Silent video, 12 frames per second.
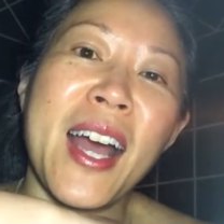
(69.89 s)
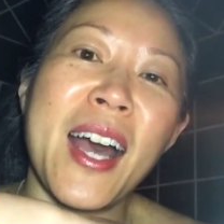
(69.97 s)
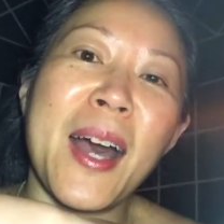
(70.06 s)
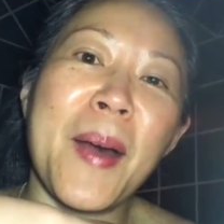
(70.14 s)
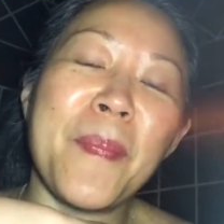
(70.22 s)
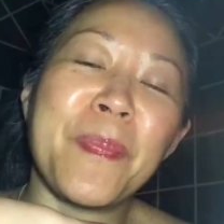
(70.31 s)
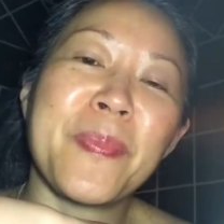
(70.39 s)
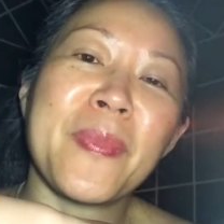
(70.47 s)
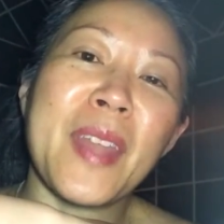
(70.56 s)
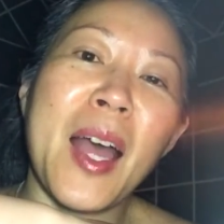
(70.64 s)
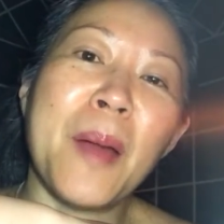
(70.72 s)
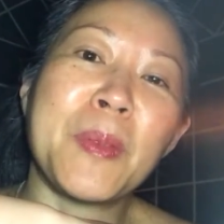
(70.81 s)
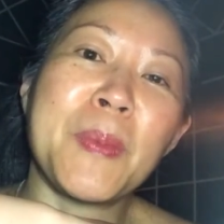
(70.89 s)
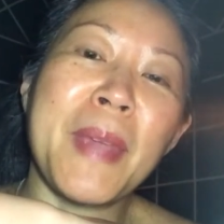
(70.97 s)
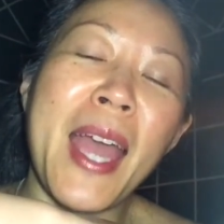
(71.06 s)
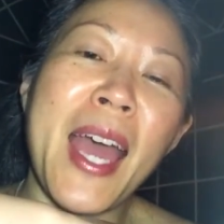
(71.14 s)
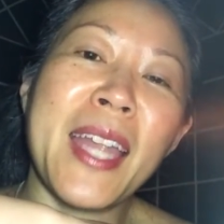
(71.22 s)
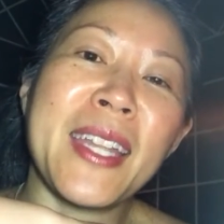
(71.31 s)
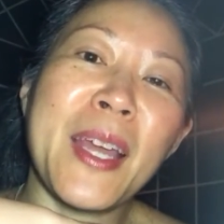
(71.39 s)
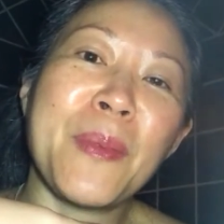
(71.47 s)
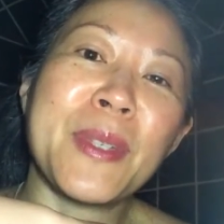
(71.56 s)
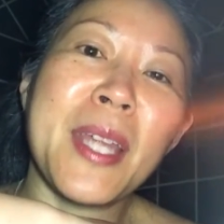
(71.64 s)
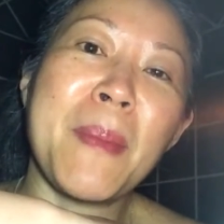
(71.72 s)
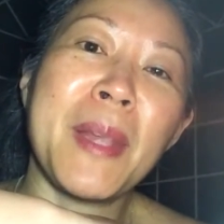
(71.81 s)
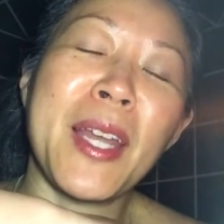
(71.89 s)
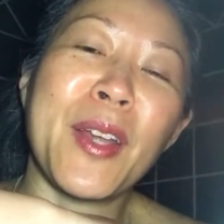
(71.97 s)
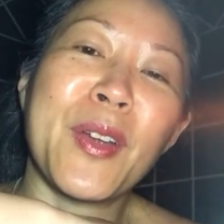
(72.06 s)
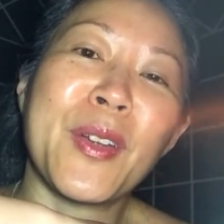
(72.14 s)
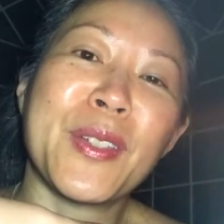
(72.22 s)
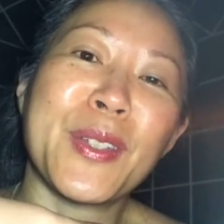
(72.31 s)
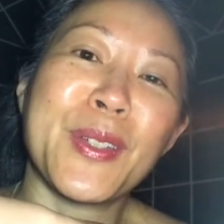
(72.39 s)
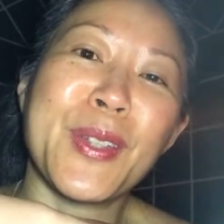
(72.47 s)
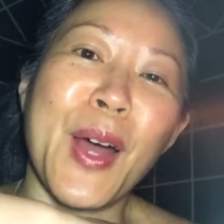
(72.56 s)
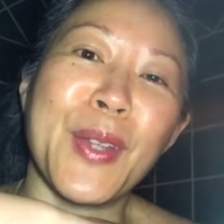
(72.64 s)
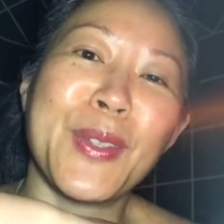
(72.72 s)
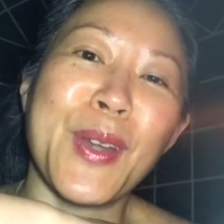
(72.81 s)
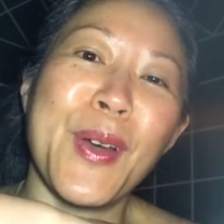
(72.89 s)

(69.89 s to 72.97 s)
um, helped me add, and that was Himalayan crystal salt.